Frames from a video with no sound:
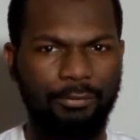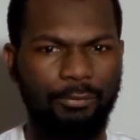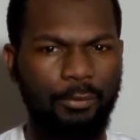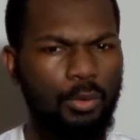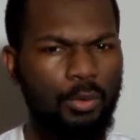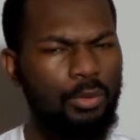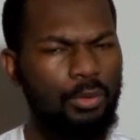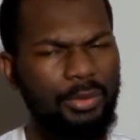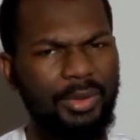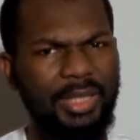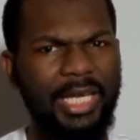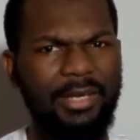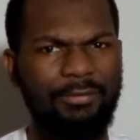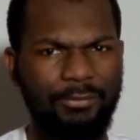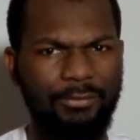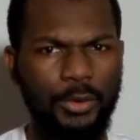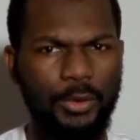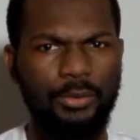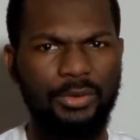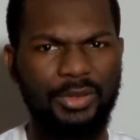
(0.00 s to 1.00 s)
for only a
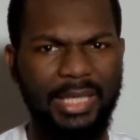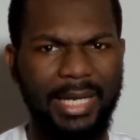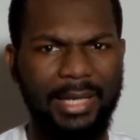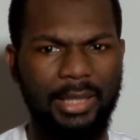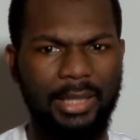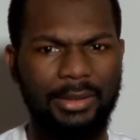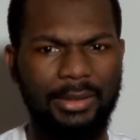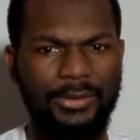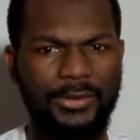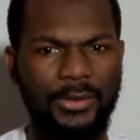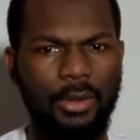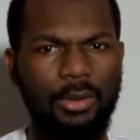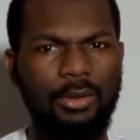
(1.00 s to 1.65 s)
few seconds